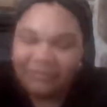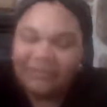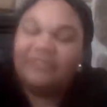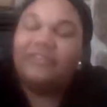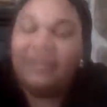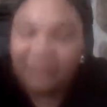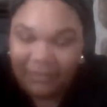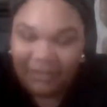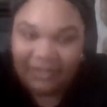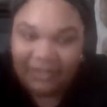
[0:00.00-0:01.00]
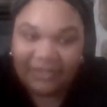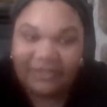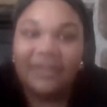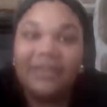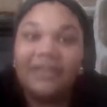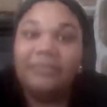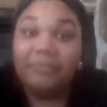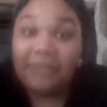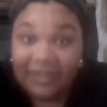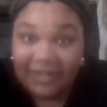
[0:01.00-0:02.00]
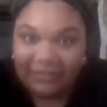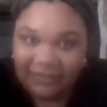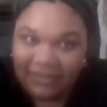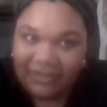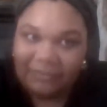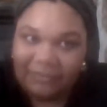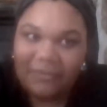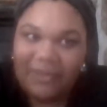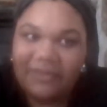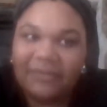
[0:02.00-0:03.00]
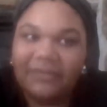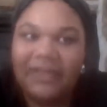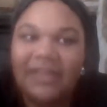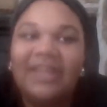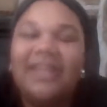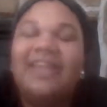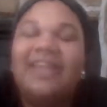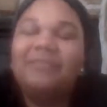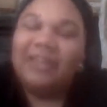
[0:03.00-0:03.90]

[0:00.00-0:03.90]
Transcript: which everybody does, but I figured out my way through it. And